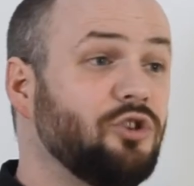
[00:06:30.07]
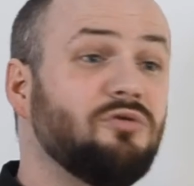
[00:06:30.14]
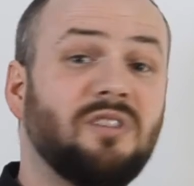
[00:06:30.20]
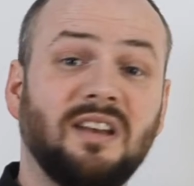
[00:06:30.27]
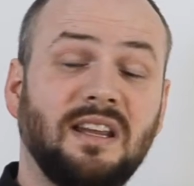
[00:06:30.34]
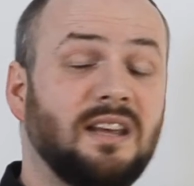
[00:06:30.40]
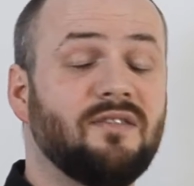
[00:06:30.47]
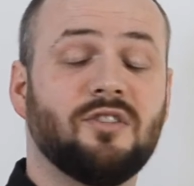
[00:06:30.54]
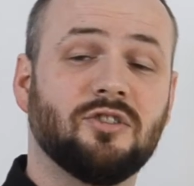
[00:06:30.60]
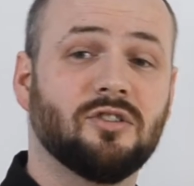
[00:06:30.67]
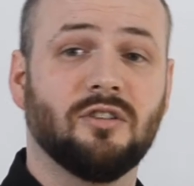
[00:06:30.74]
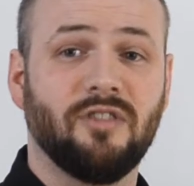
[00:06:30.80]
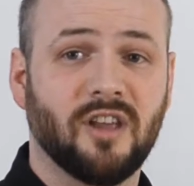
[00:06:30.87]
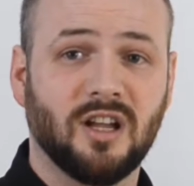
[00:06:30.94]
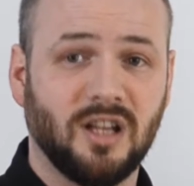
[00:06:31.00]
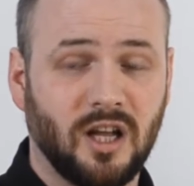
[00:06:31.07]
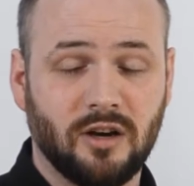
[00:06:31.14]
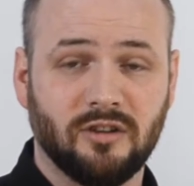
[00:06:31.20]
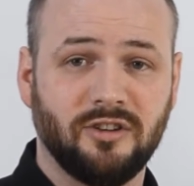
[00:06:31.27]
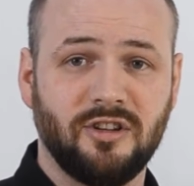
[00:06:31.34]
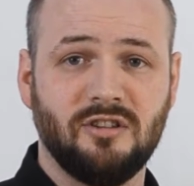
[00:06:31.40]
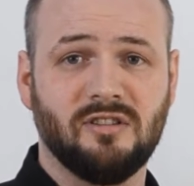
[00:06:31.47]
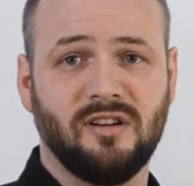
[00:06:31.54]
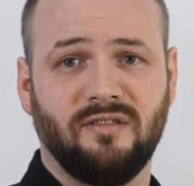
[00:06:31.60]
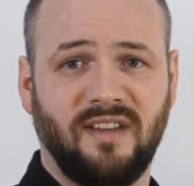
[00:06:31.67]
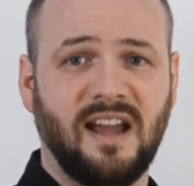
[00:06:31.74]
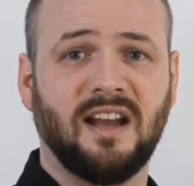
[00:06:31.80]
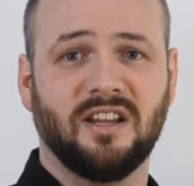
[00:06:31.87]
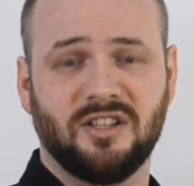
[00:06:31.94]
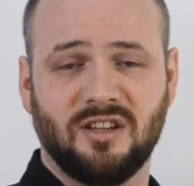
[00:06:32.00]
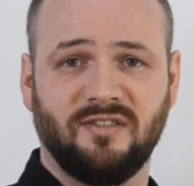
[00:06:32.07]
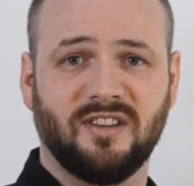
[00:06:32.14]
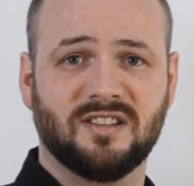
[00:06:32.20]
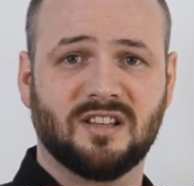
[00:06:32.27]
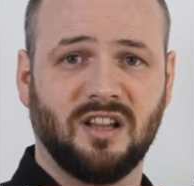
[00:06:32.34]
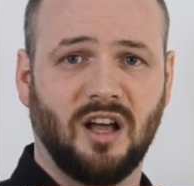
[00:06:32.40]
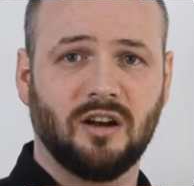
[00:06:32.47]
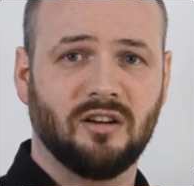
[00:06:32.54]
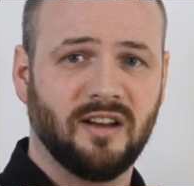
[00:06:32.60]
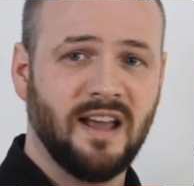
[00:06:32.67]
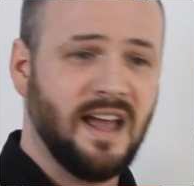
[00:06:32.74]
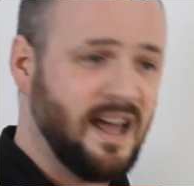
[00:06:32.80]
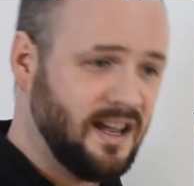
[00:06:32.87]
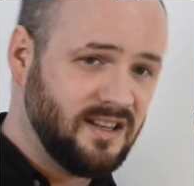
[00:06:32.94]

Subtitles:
You can even turn the clutter to your advantage if it's cluttered